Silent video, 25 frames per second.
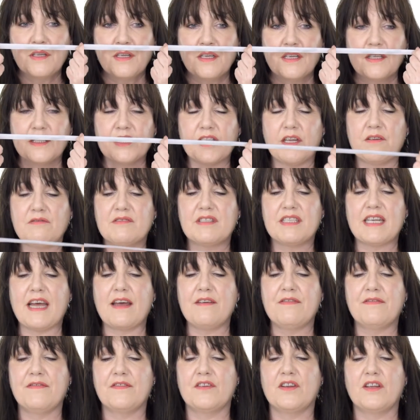So
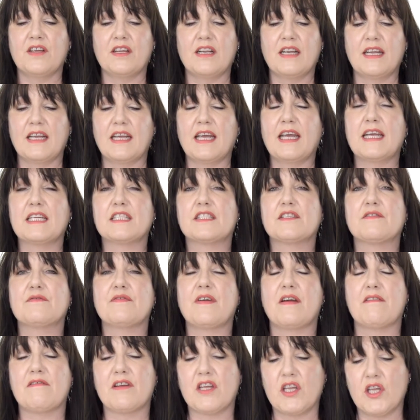definitely it's a
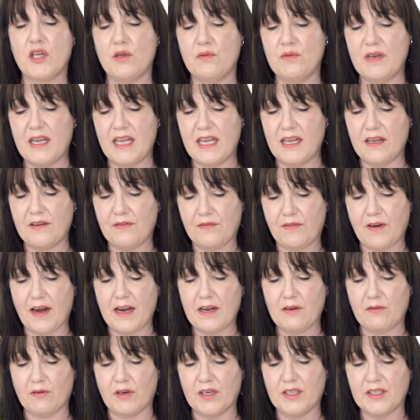very unique
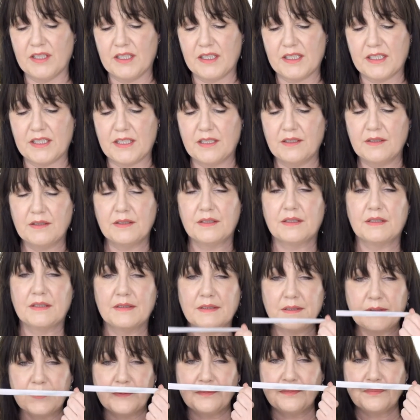fragrance,
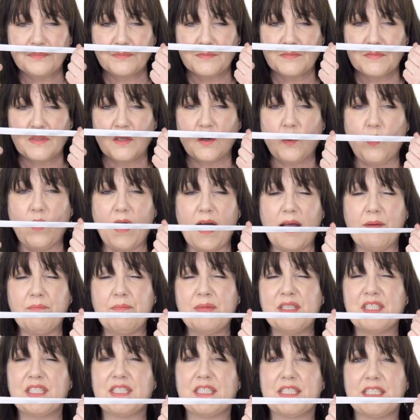quite
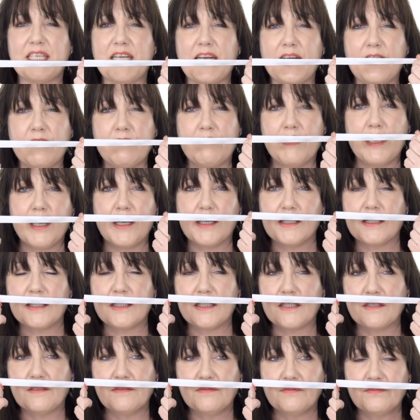
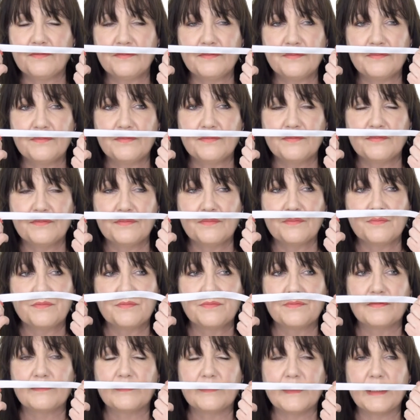mysterious
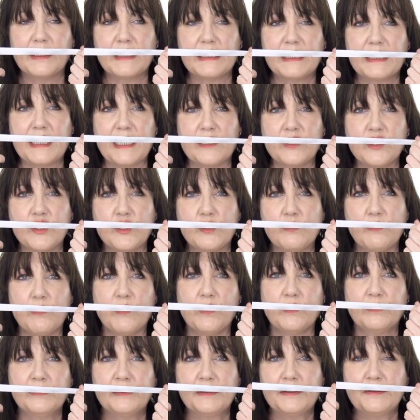and
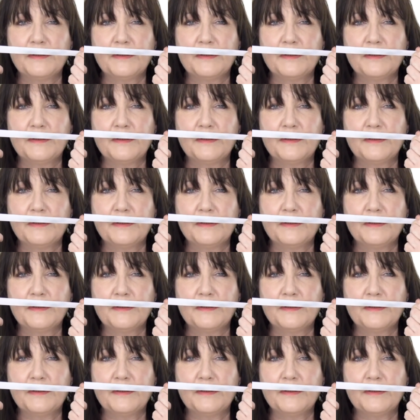sensual.